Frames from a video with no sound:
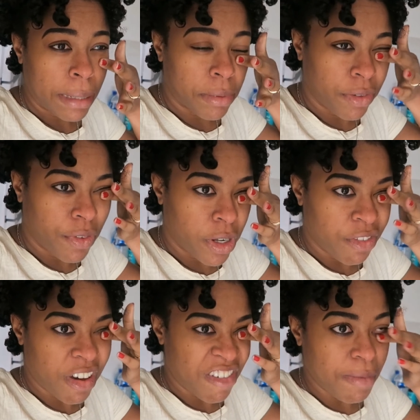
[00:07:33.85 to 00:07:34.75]
about
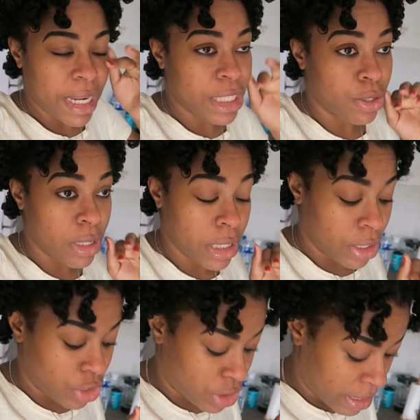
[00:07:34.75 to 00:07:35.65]
45 minutes to his
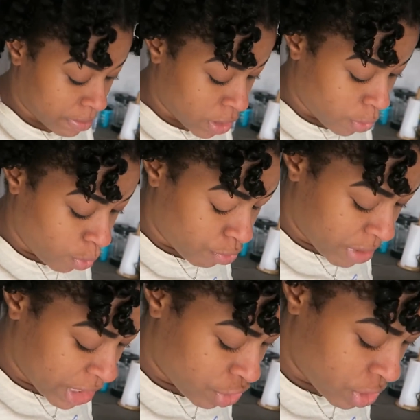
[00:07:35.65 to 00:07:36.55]
lunchtime so it will be
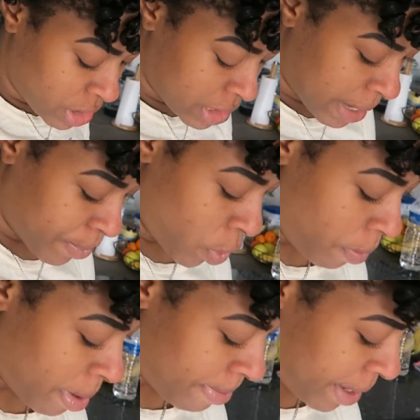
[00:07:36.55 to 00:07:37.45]
ready just in time
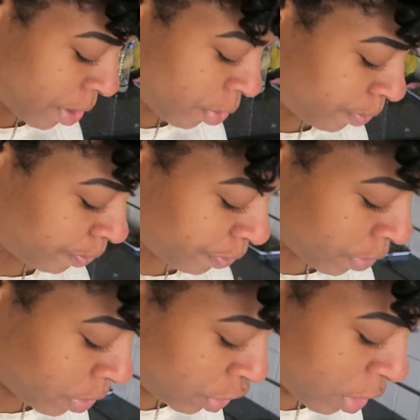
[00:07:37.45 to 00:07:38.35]
no baby no
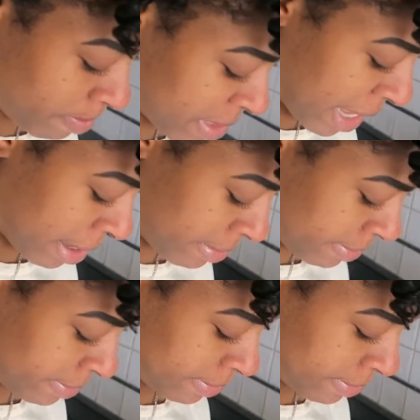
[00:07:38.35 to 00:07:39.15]
don't tap that